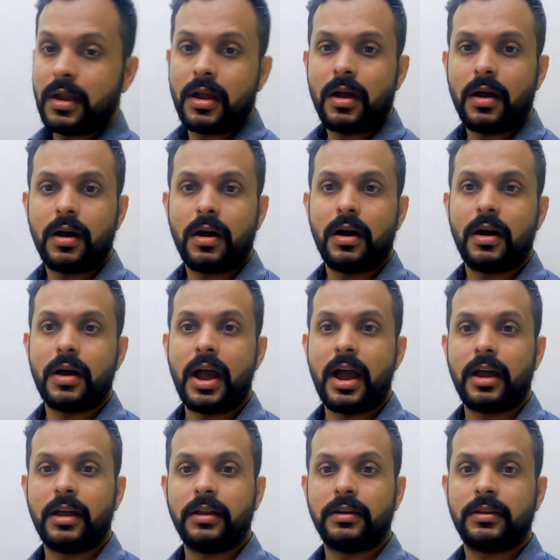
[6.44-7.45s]

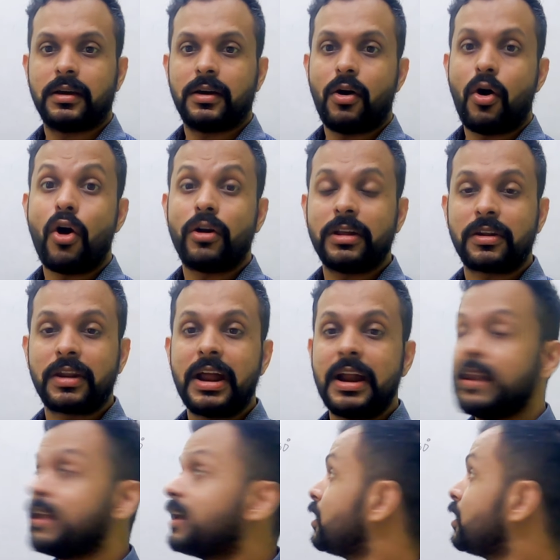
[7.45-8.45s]
and on a radial